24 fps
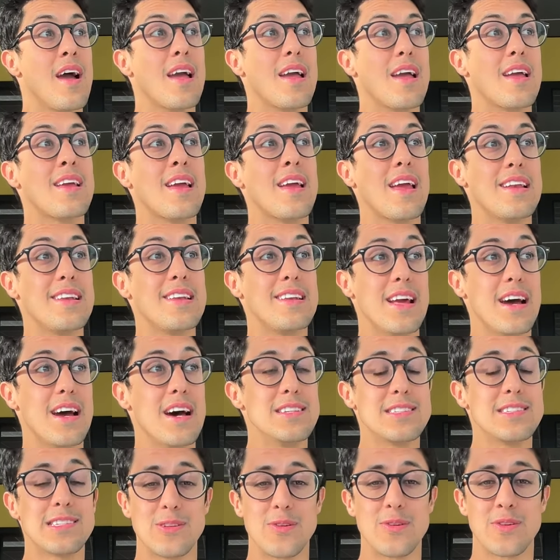it
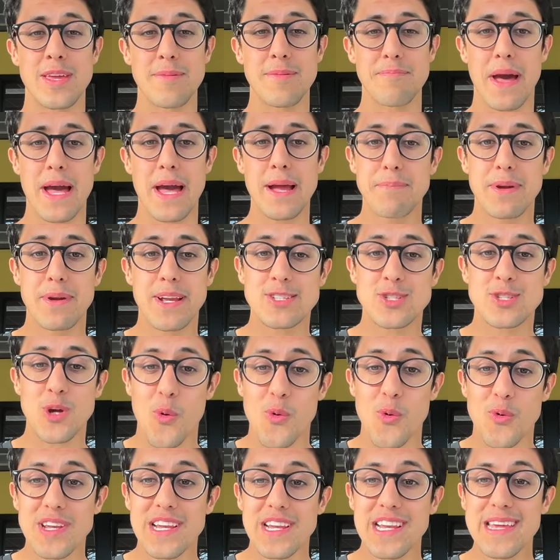does looking back, but it's
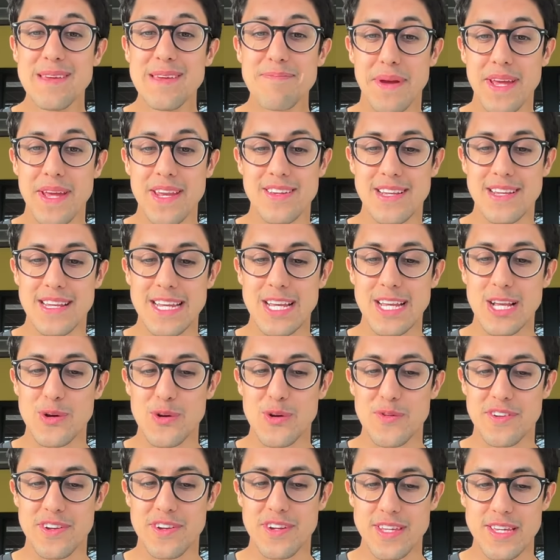only been a little
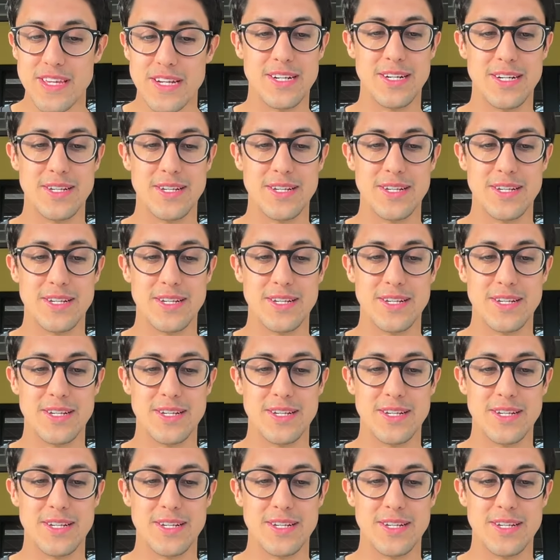over a year.